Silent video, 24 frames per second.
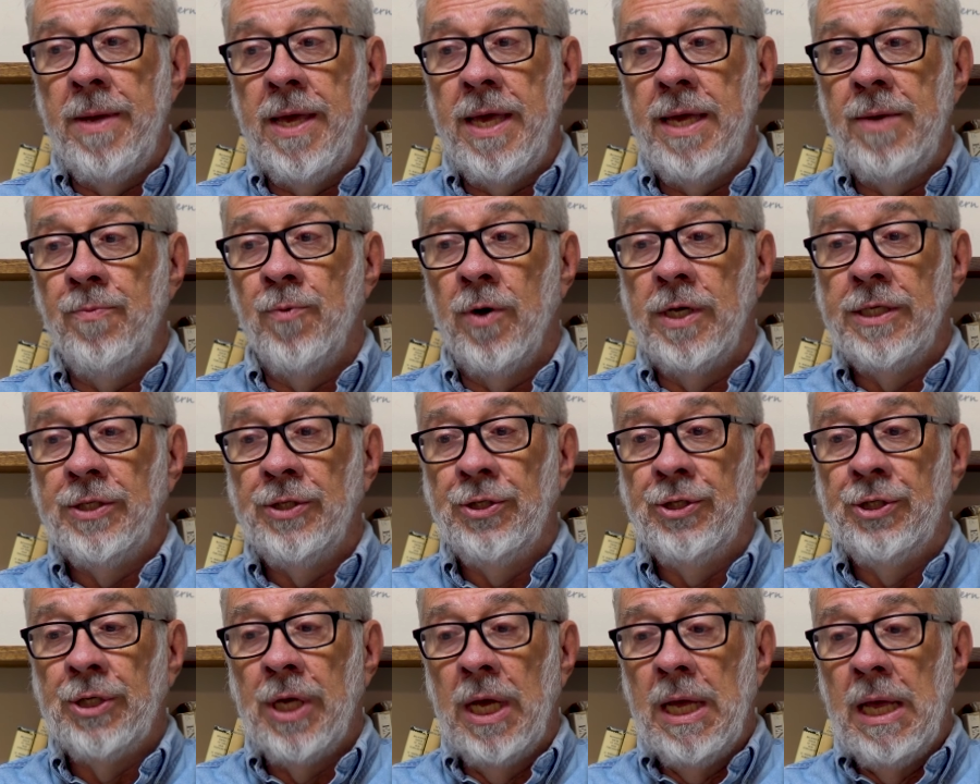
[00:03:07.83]
He
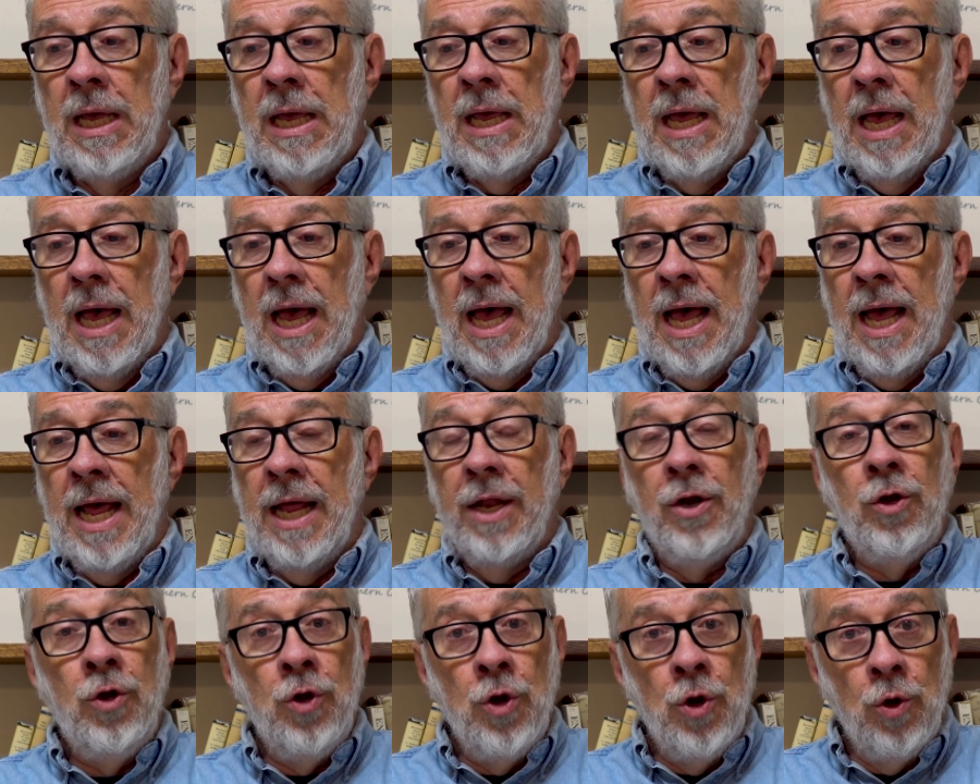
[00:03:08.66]
was
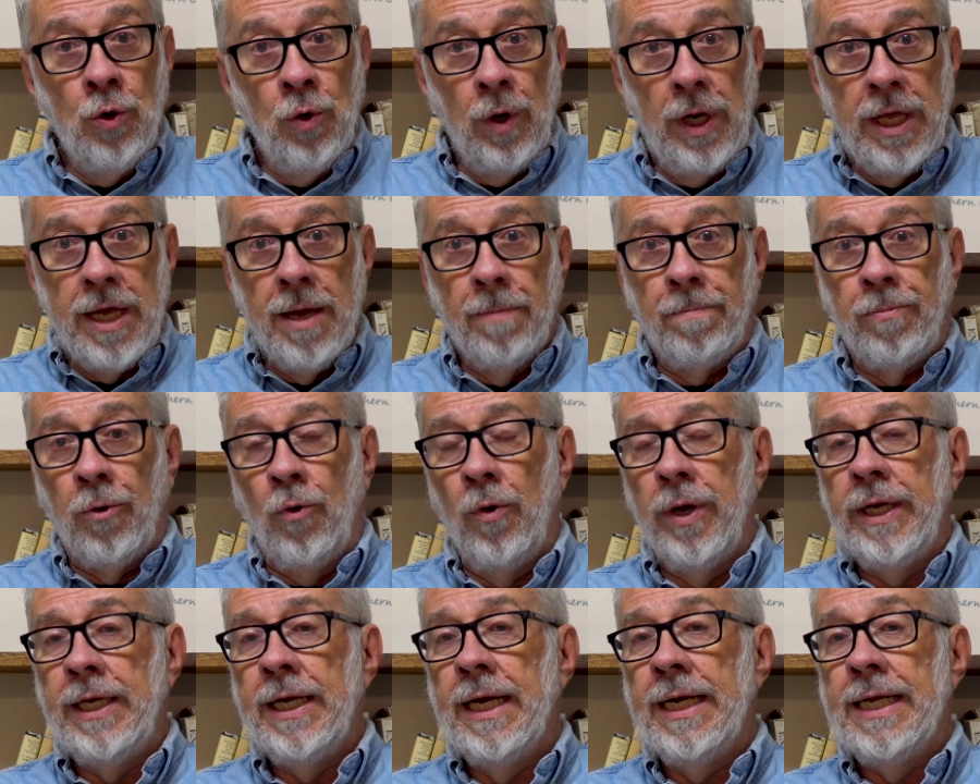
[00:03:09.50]
uh, newly
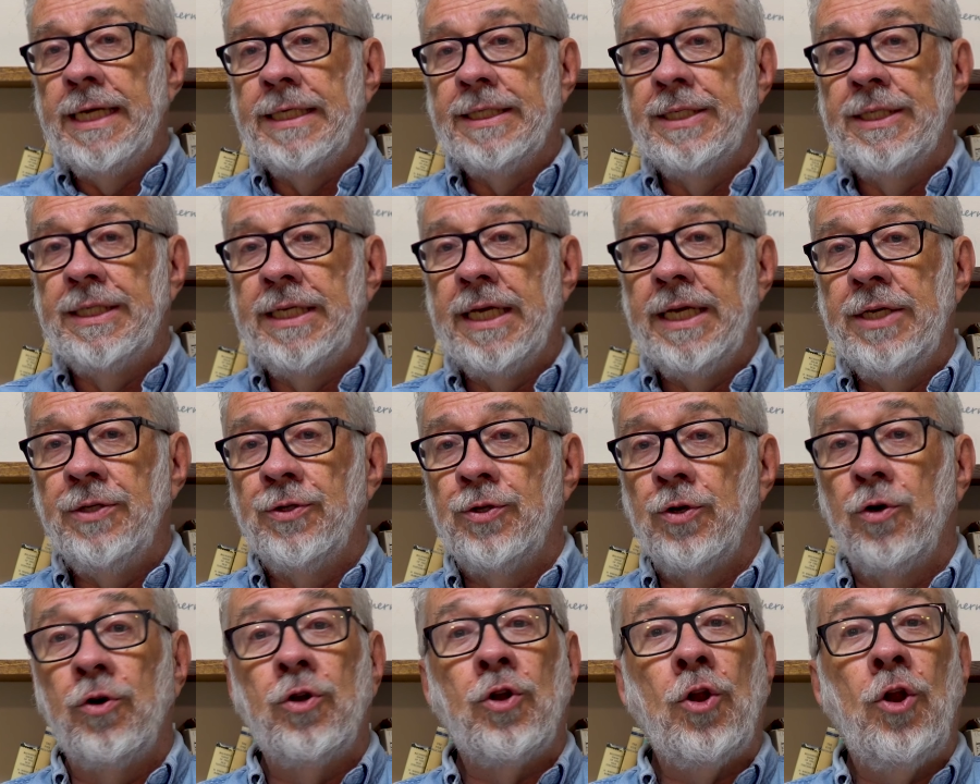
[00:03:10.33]
appointed as
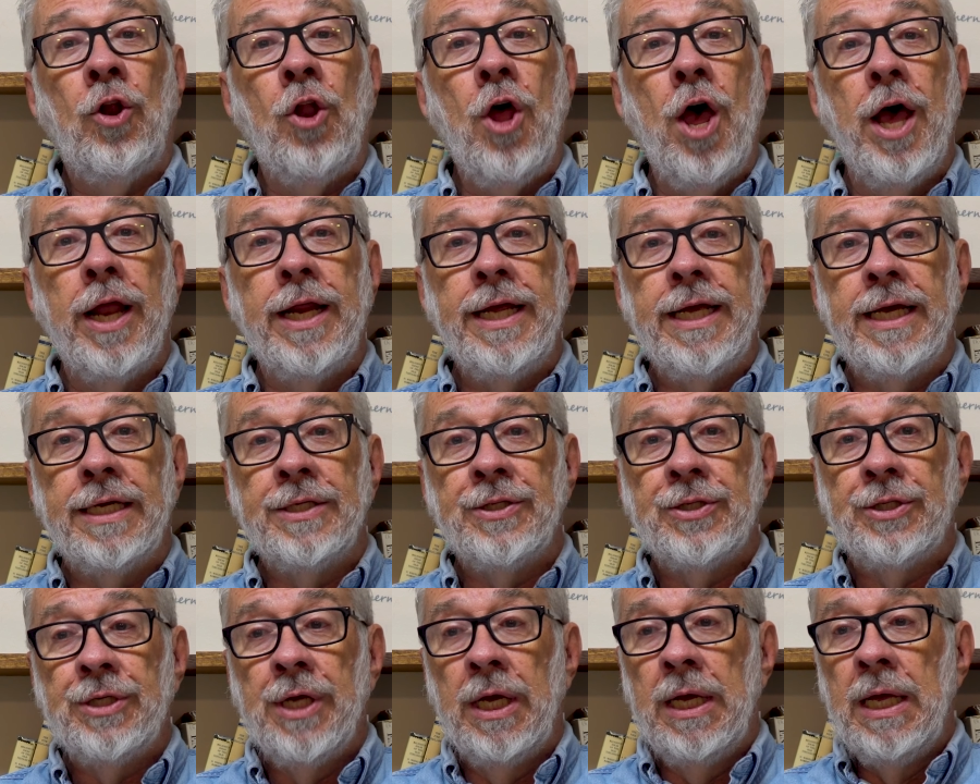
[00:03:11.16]
Caesar.
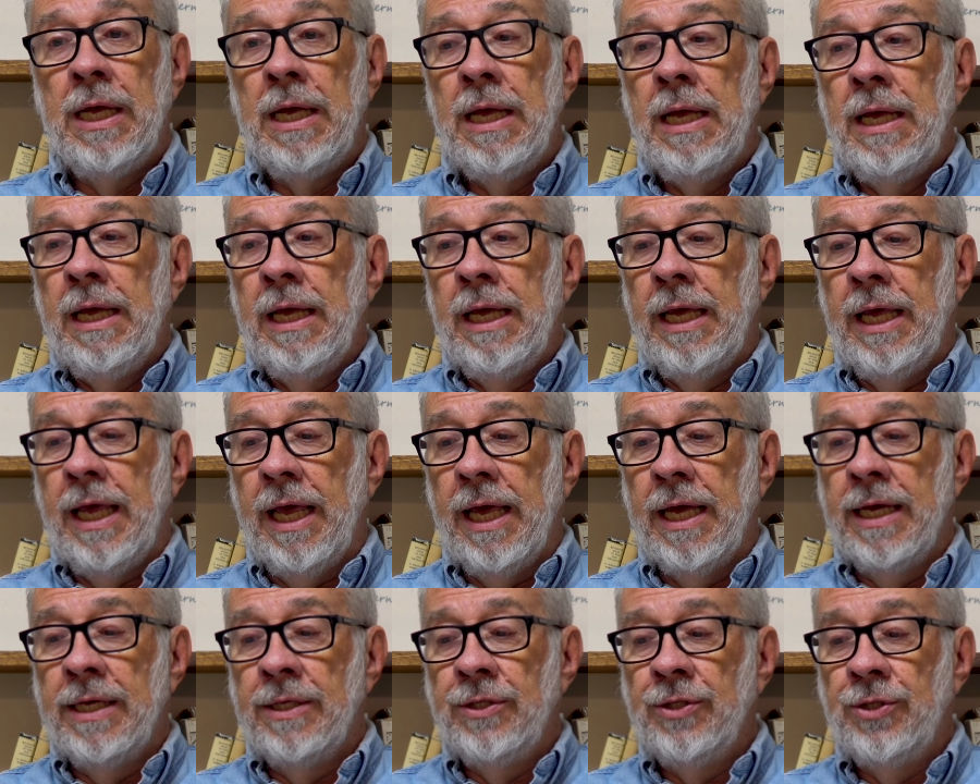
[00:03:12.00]
Claudius
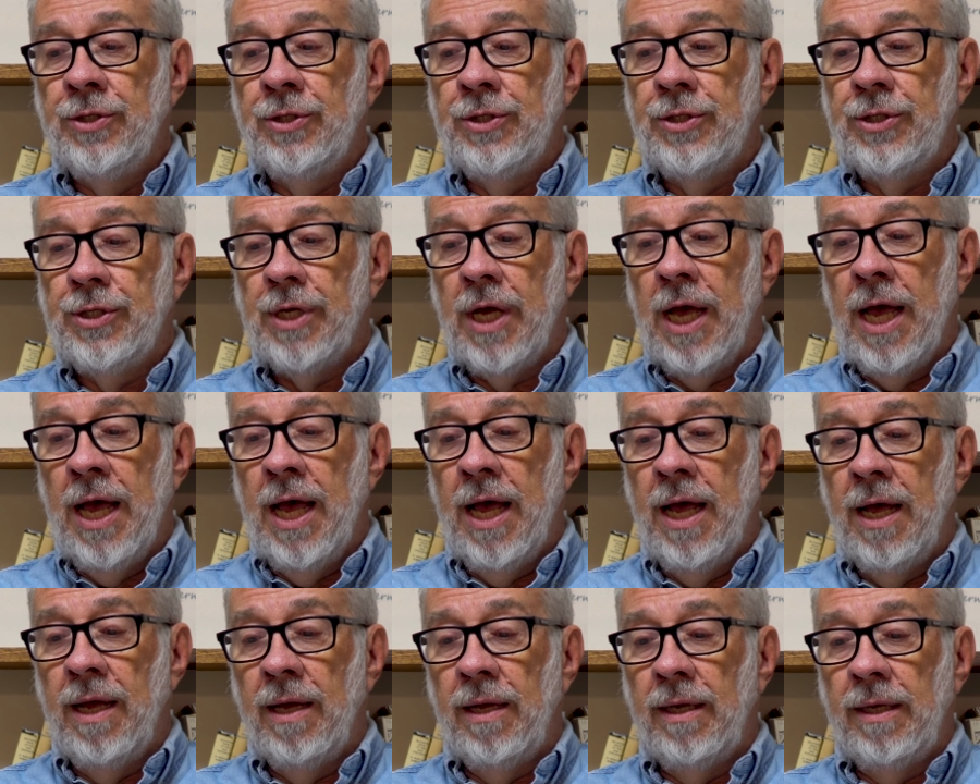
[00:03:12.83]
his
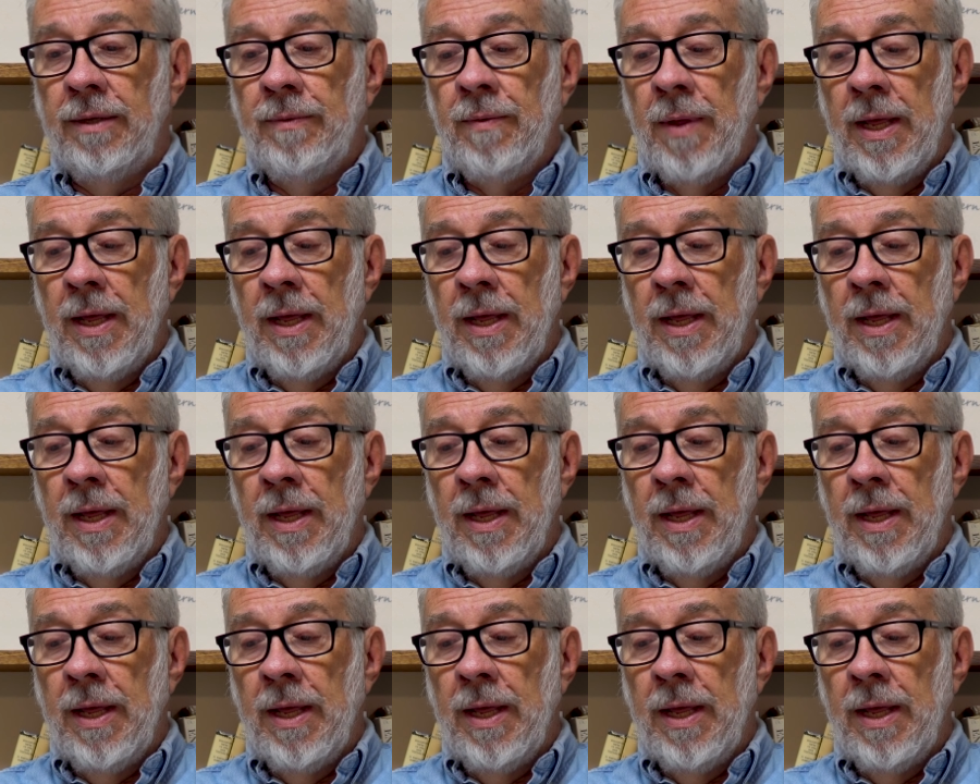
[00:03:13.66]
uh,